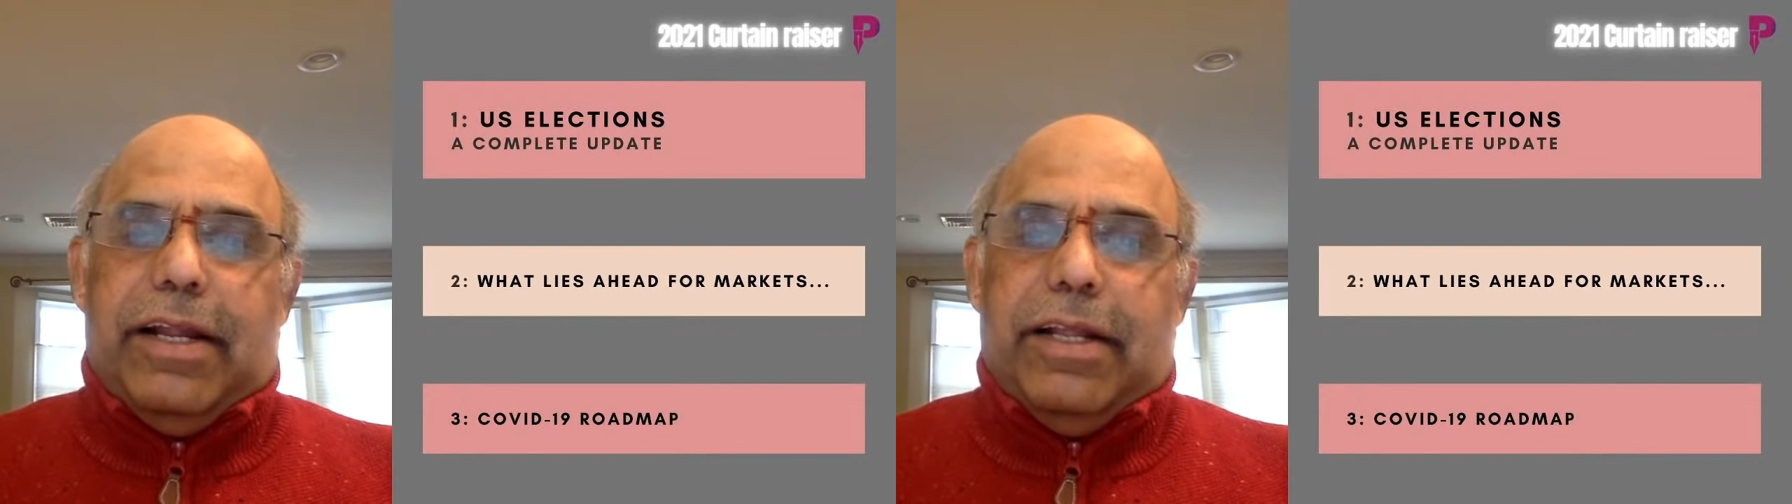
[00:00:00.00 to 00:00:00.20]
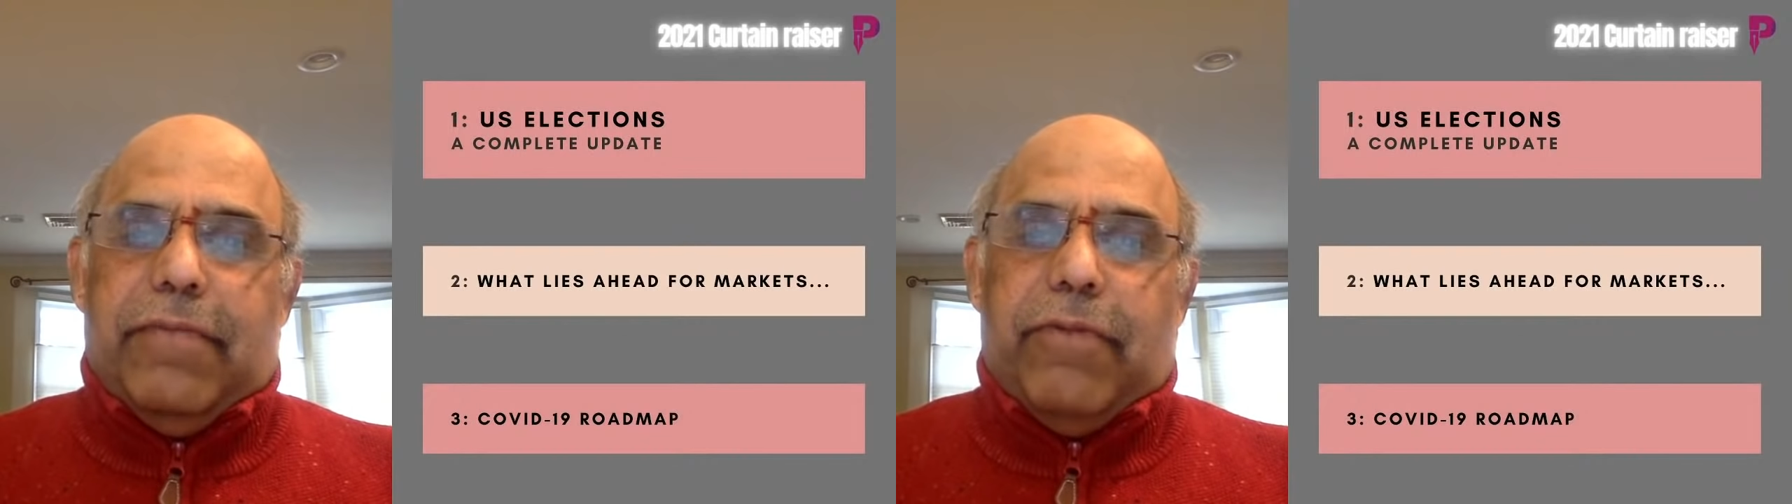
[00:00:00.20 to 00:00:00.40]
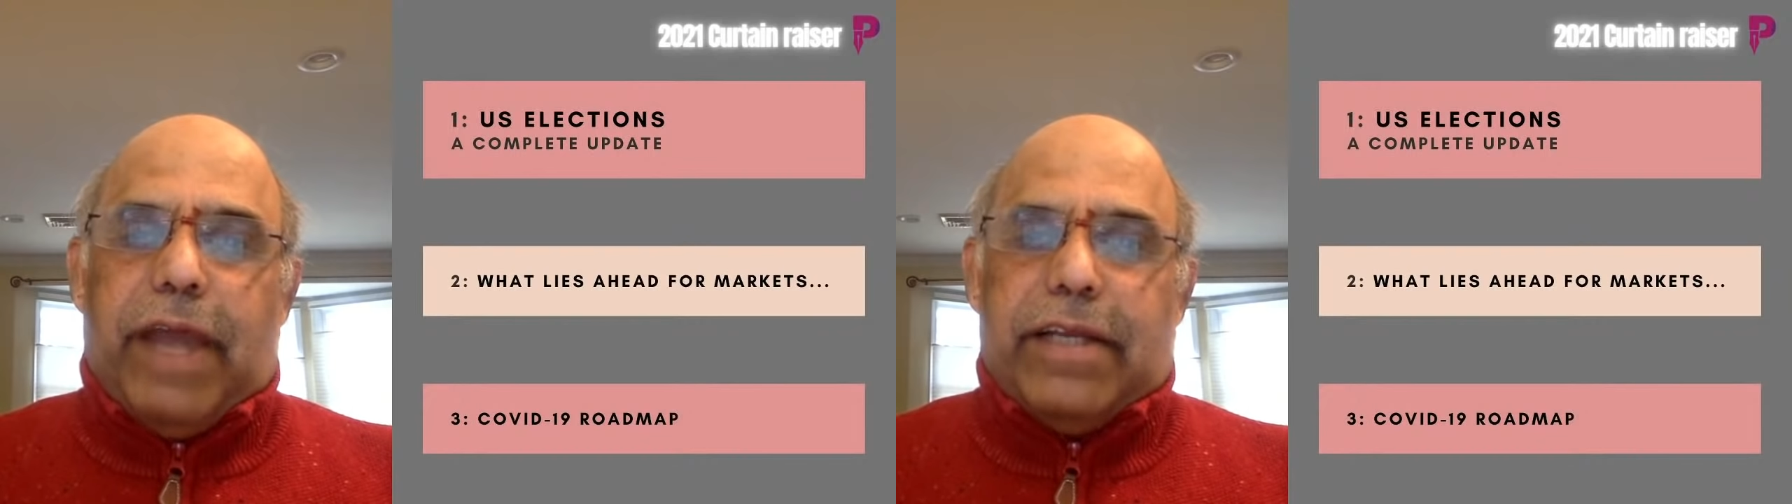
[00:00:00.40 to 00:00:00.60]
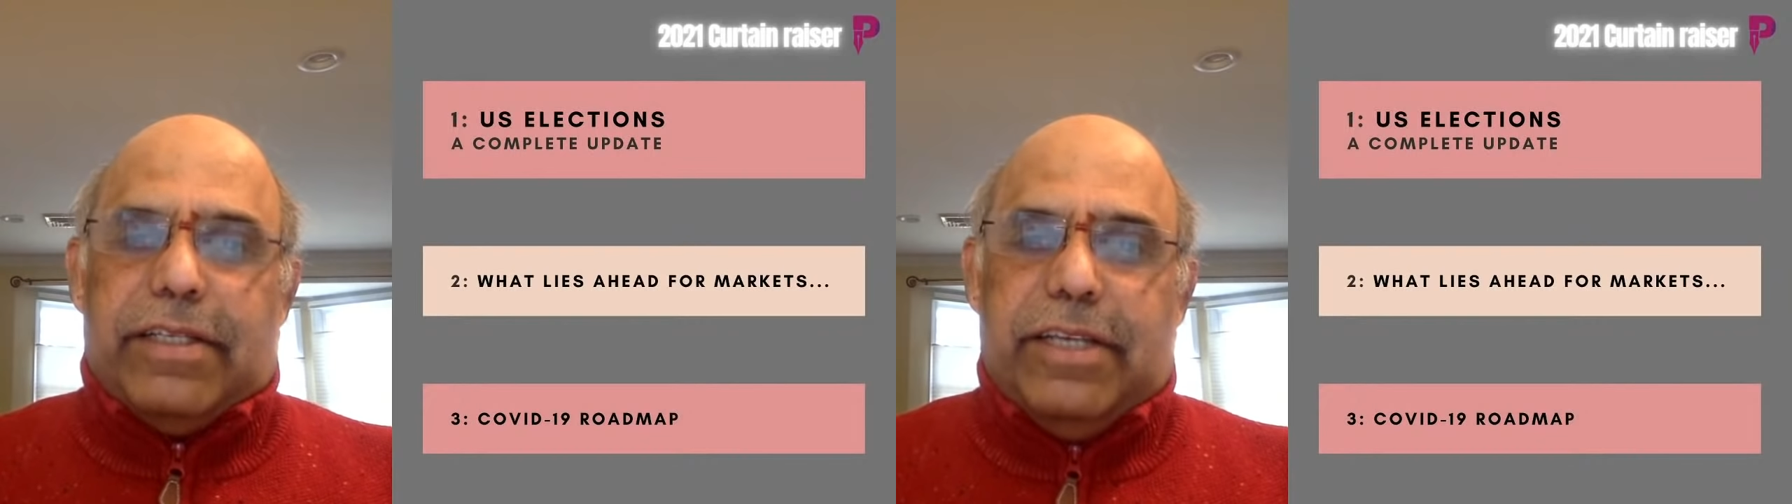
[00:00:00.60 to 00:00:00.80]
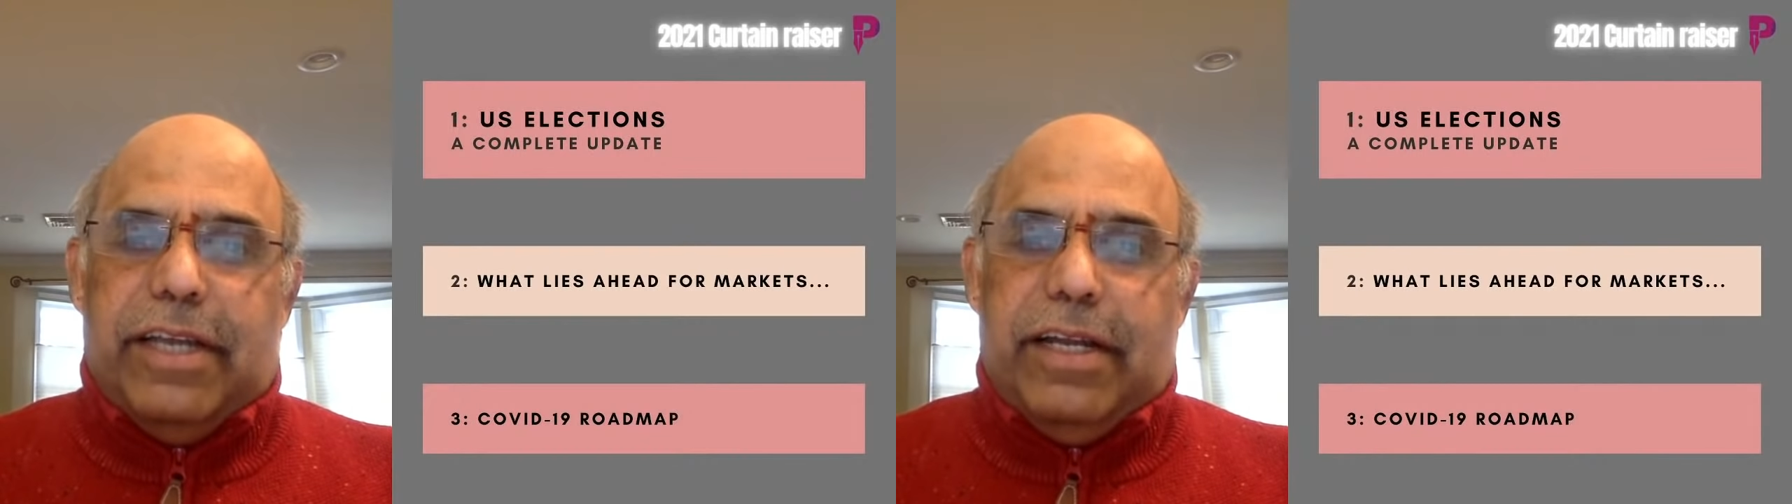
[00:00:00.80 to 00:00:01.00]
their
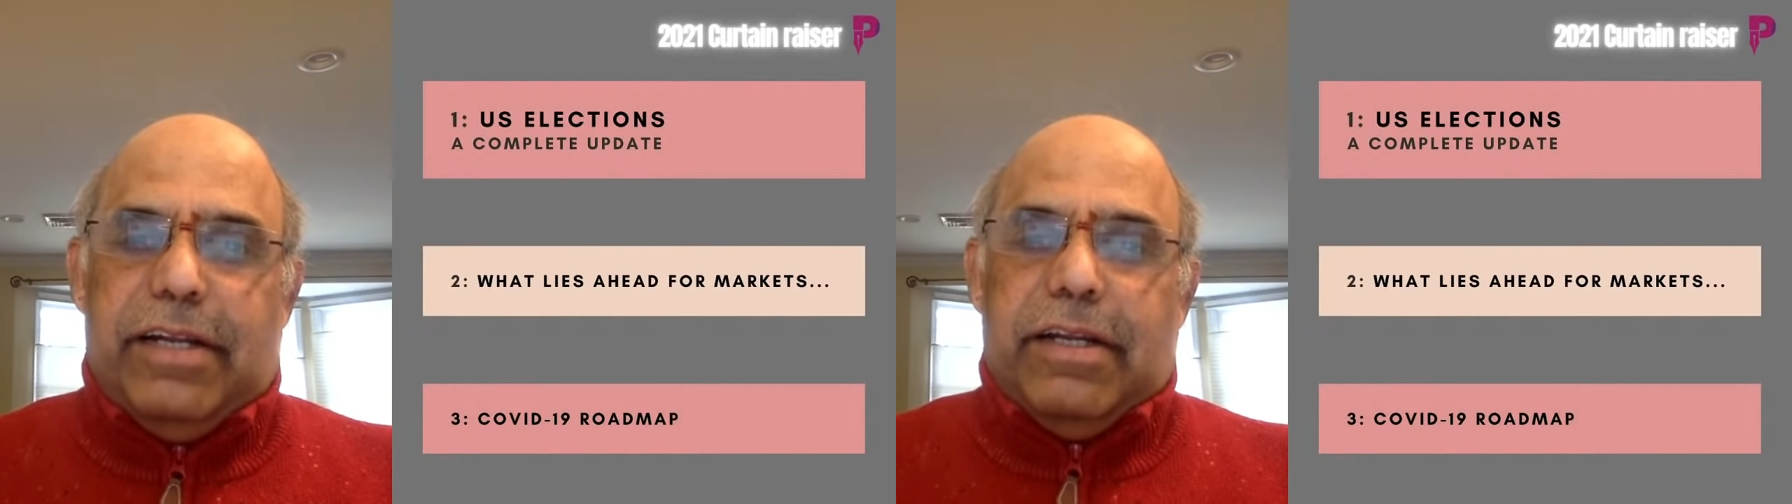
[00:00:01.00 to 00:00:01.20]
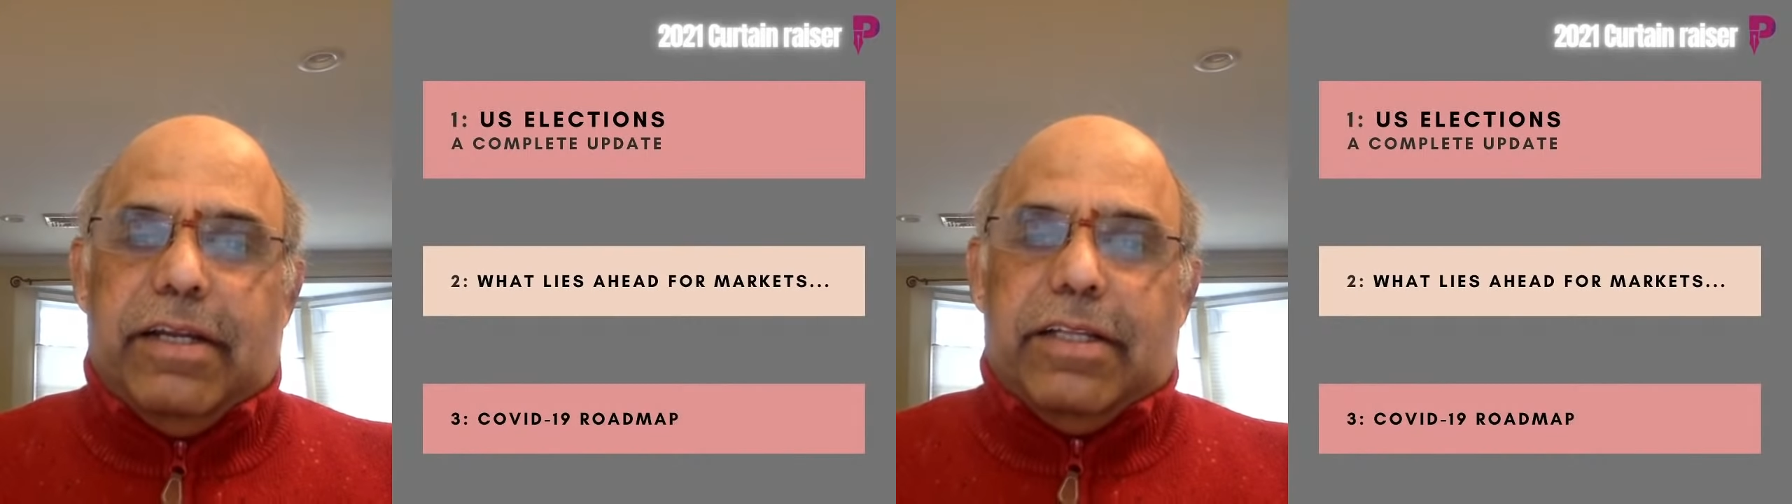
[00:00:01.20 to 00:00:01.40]
vaccine